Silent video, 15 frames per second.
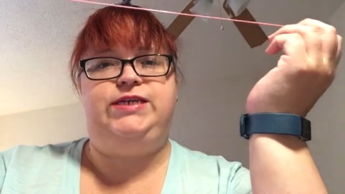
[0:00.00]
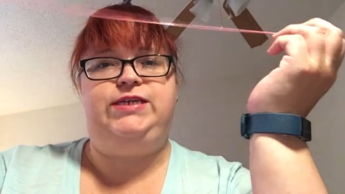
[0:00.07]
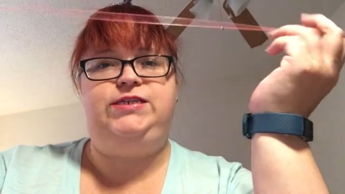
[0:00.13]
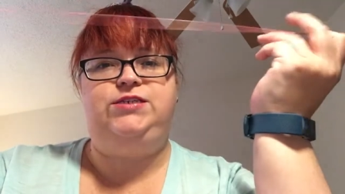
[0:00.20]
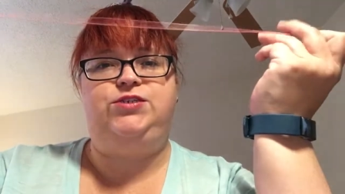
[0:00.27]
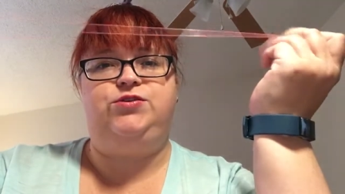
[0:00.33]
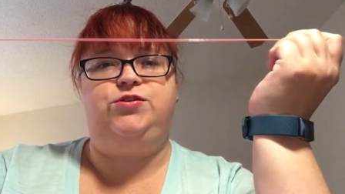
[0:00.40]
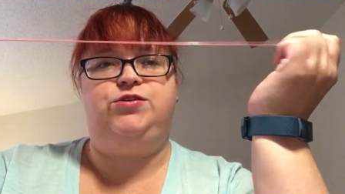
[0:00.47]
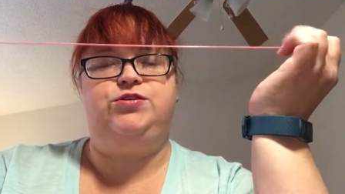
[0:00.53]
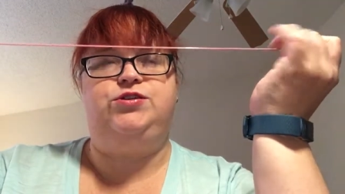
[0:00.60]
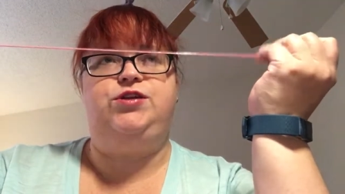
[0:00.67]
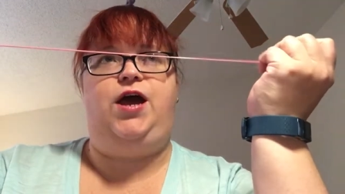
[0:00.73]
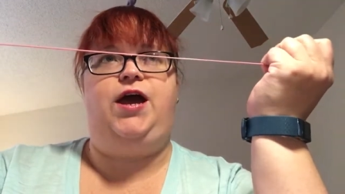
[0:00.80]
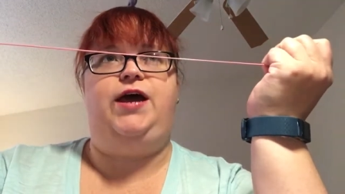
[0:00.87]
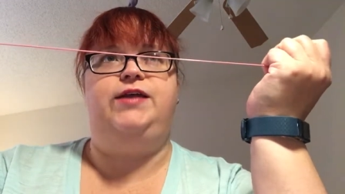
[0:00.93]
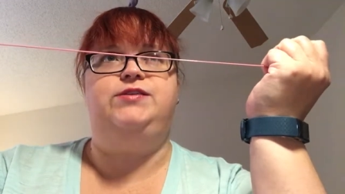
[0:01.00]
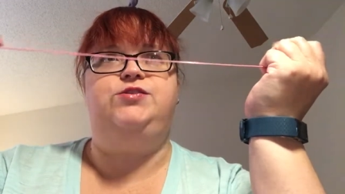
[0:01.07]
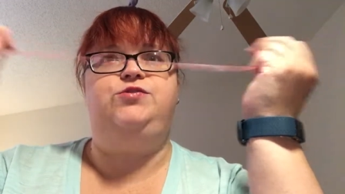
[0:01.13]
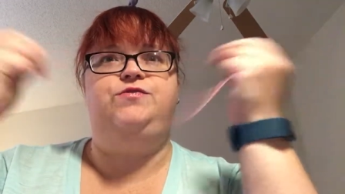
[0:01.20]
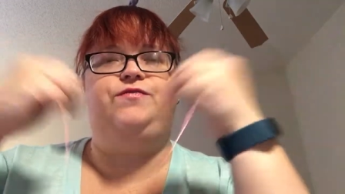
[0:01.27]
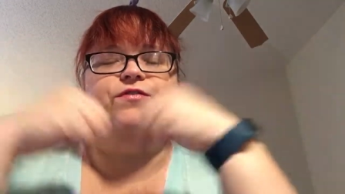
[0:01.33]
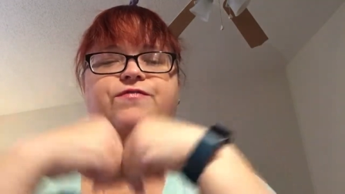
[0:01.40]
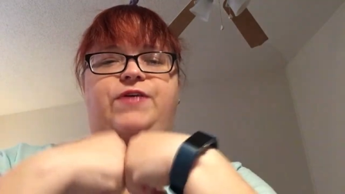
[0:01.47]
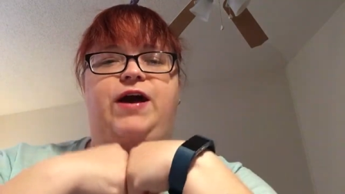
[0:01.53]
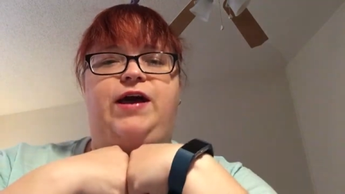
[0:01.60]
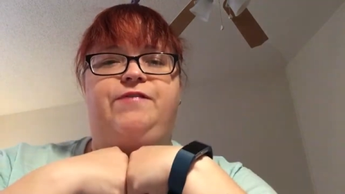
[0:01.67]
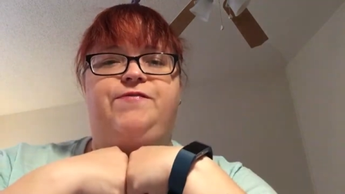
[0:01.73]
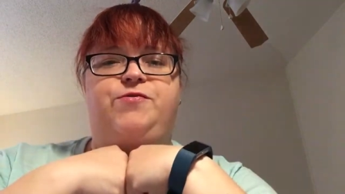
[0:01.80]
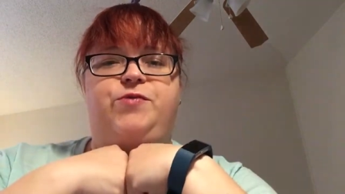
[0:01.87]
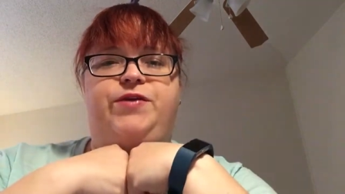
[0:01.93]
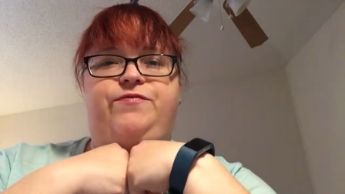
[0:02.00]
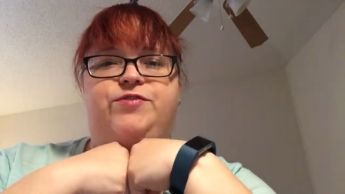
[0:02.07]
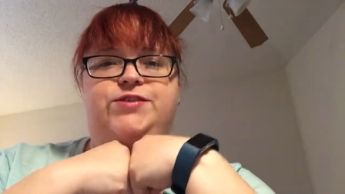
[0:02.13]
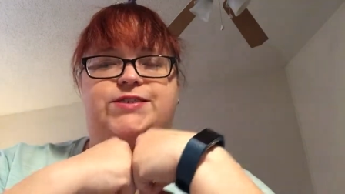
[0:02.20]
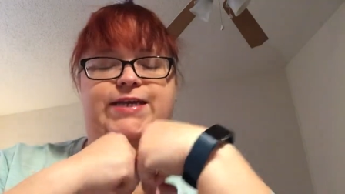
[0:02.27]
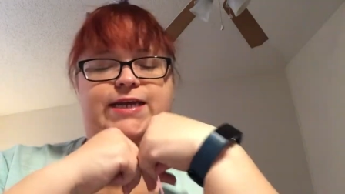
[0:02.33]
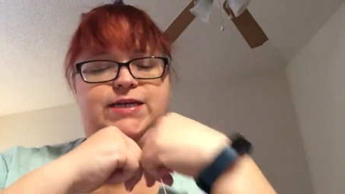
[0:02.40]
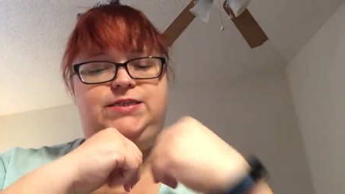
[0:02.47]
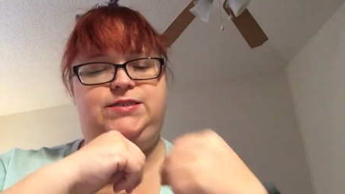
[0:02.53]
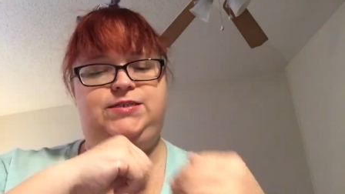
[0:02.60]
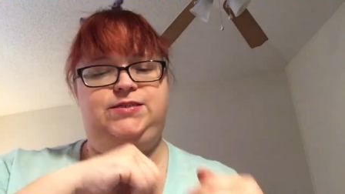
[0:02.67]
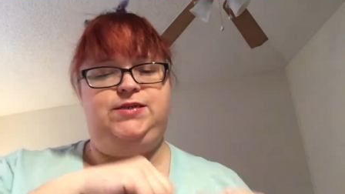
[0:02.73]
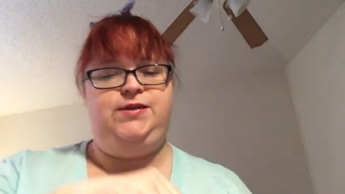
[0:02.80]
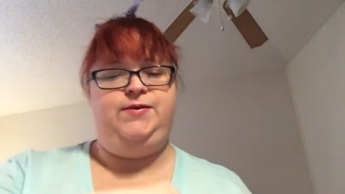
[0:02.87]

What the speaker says: each, or 2 for $5, 3 for $6.